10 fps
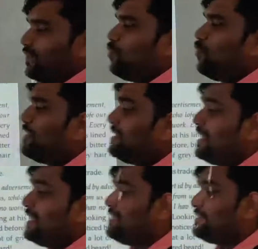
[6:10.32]
one
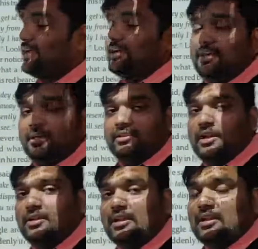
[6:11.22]
day he said
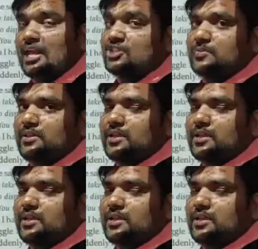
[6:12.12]
that the last pair